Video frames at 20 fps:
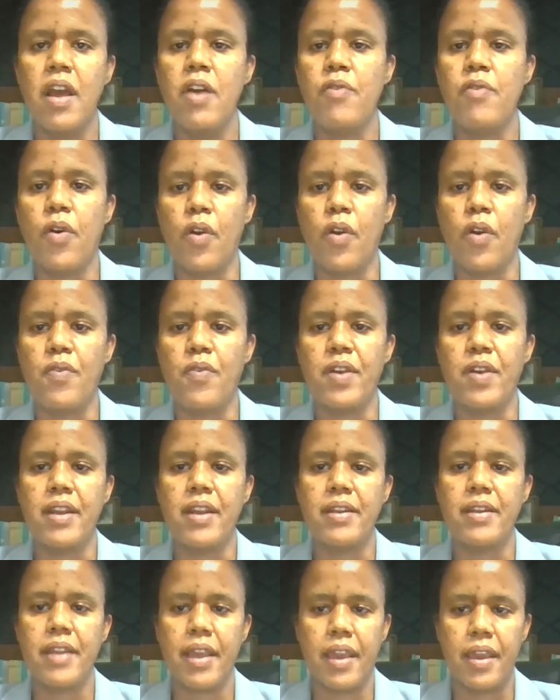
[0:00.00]
for over a
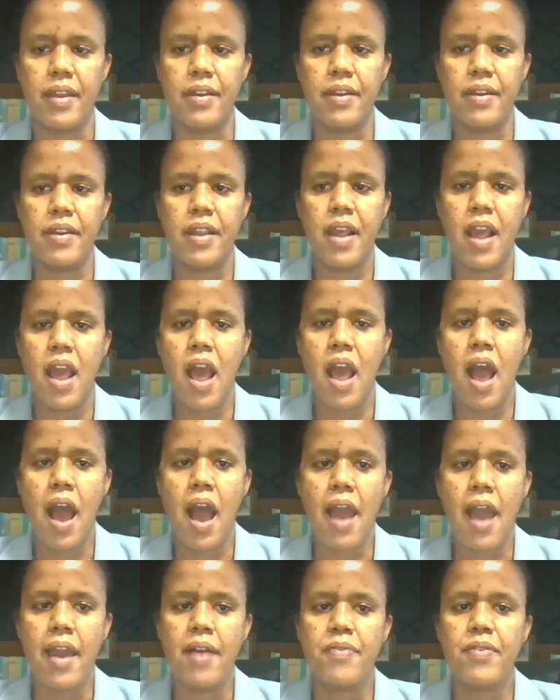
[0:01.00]
decade,
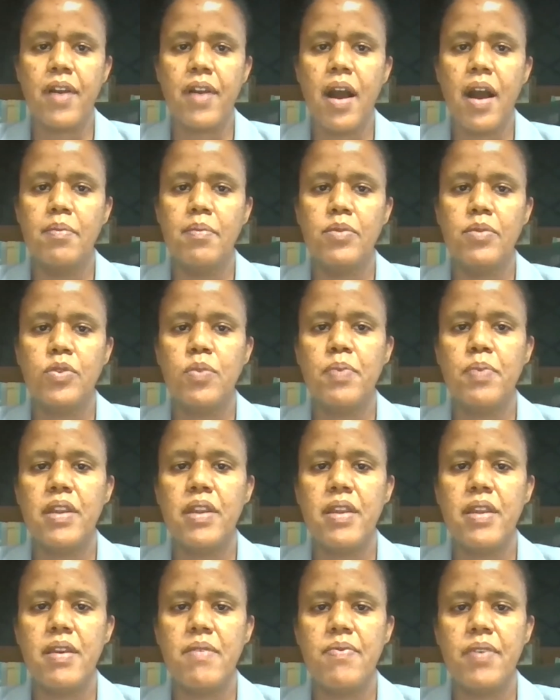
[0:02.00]
I have come to
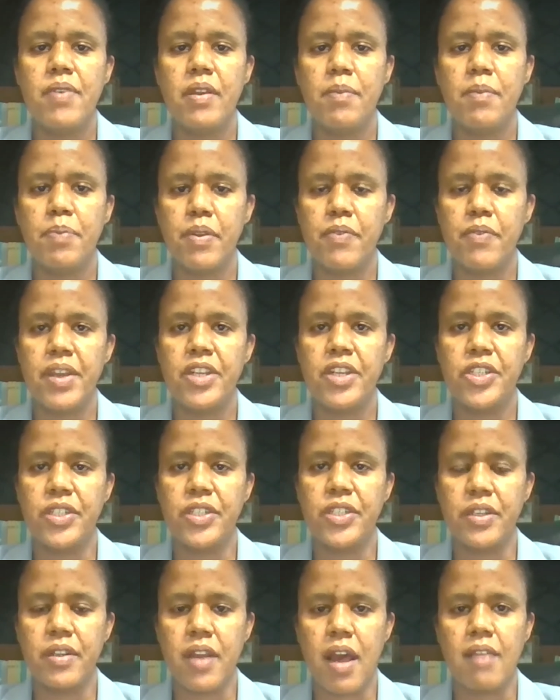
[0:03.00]
believe in
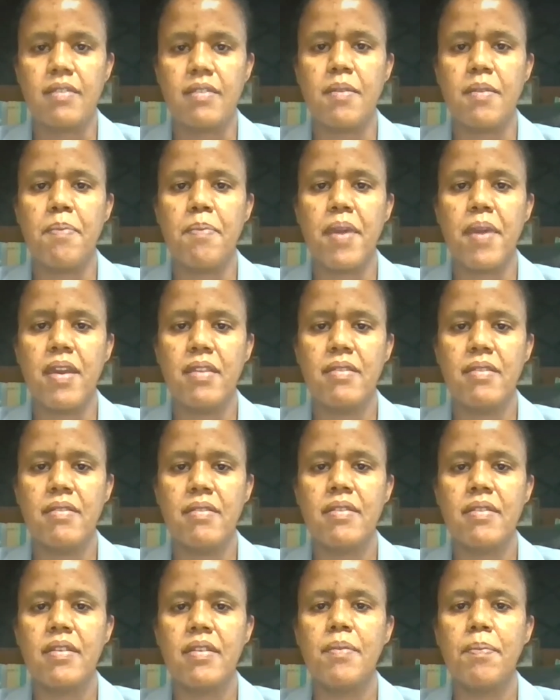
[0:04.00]
prevention as a
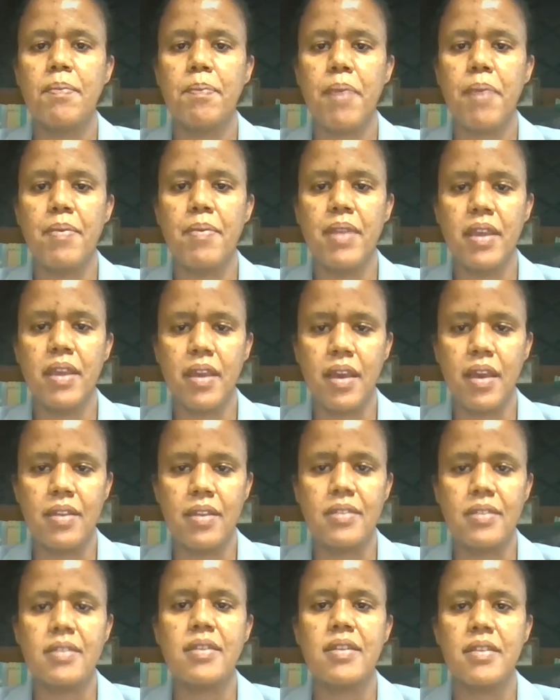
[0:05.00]
best public
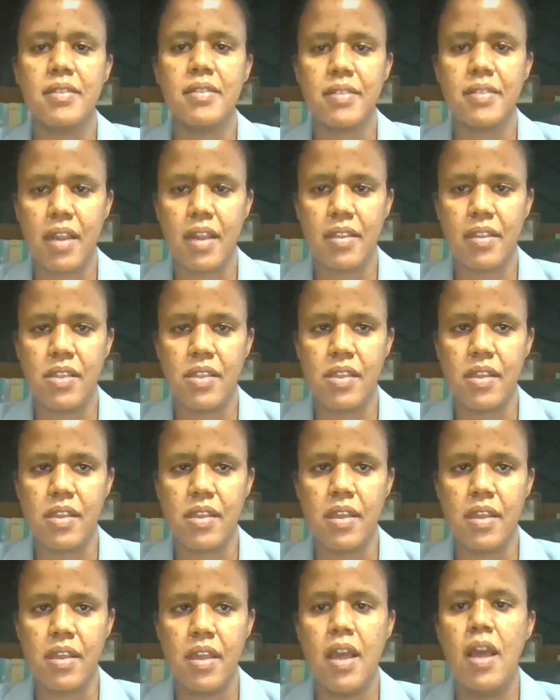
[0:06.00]
health strategy.
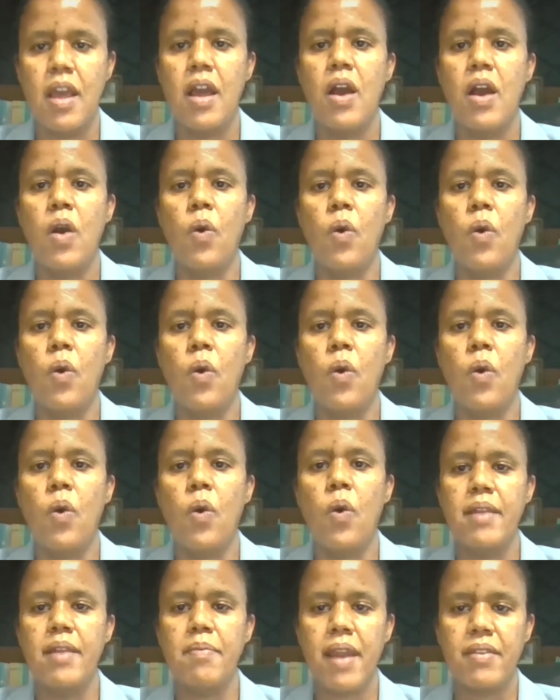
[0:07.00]

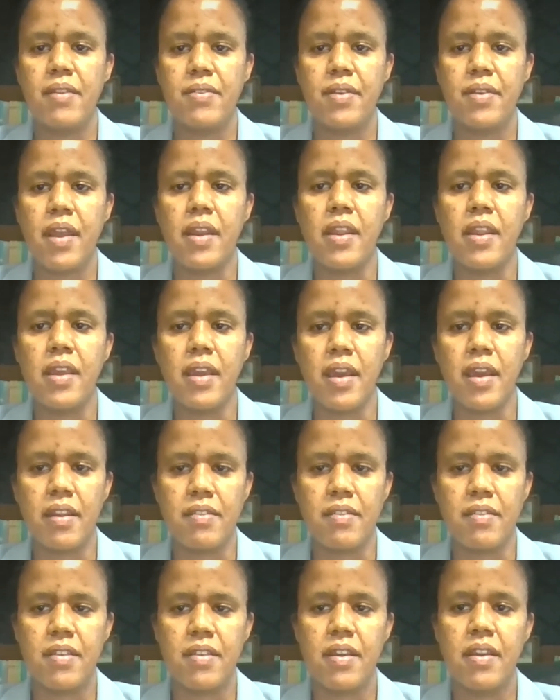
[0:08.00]
While my training and
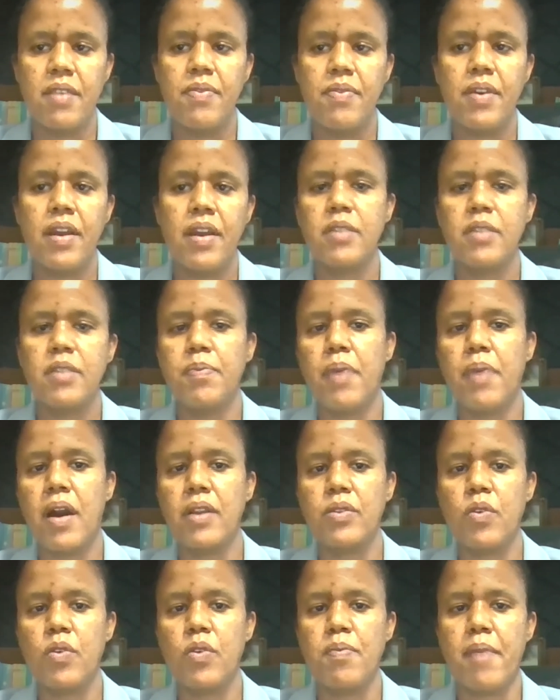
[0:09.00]
a significant
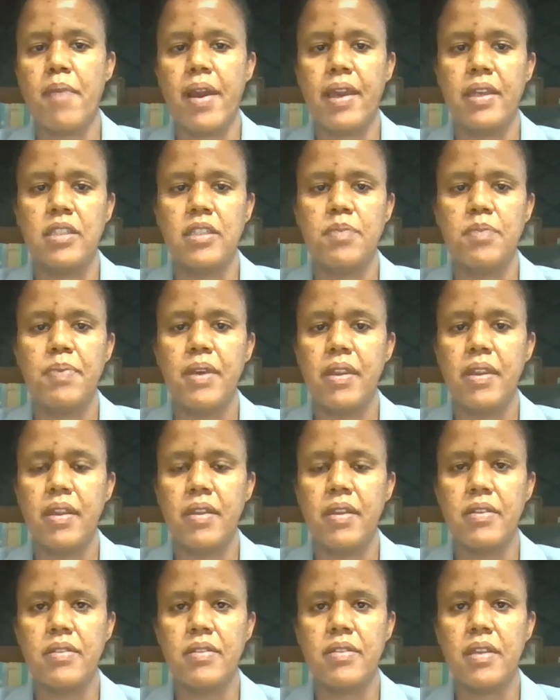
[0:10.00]
part of my
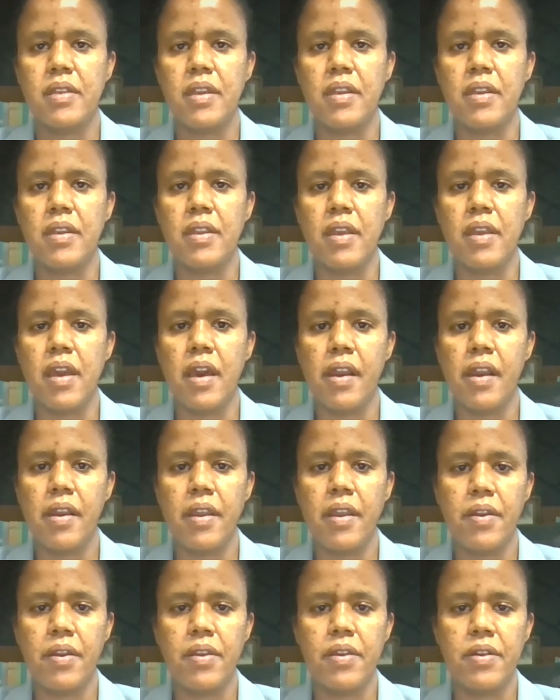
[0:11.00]
experience in
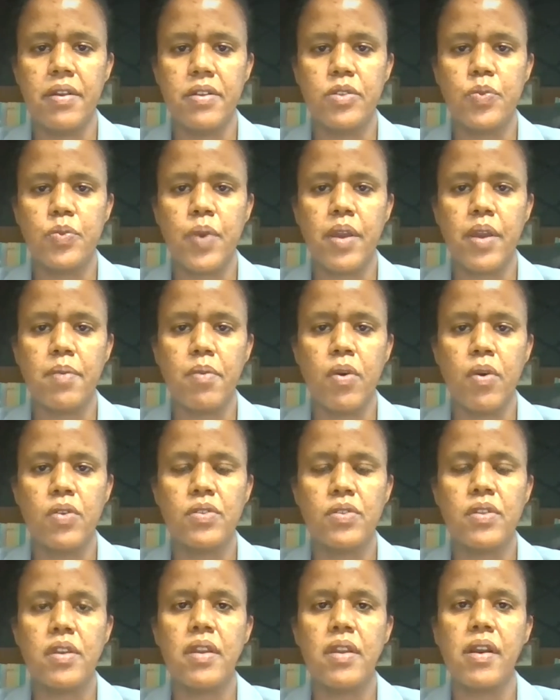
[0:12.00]
earlier years were
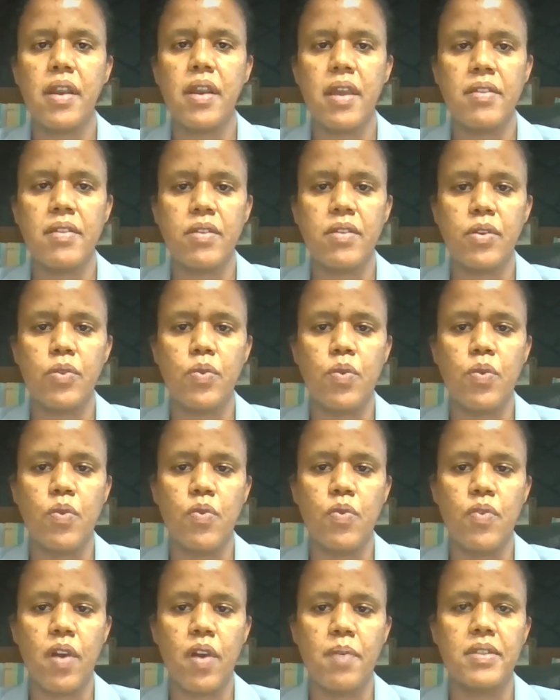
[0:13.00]
mostly related to
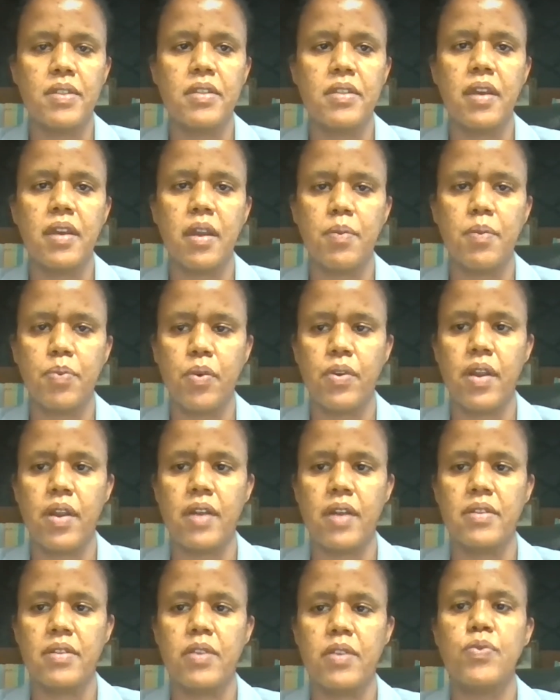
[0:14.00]
pharmaceutical
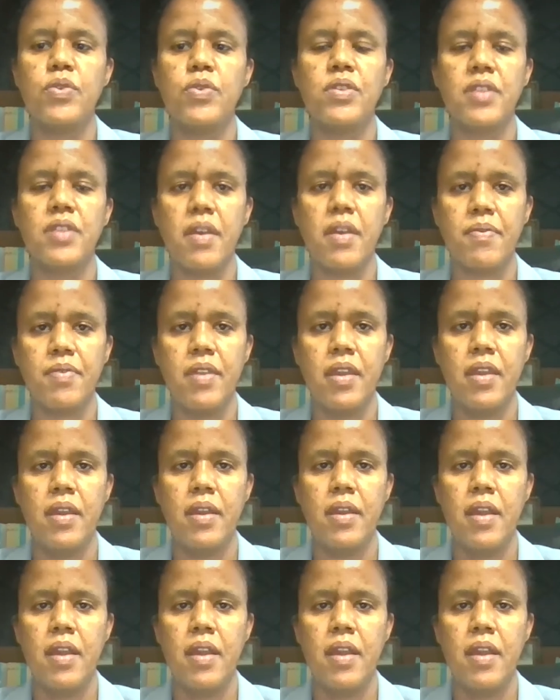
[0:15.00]
products and food safety,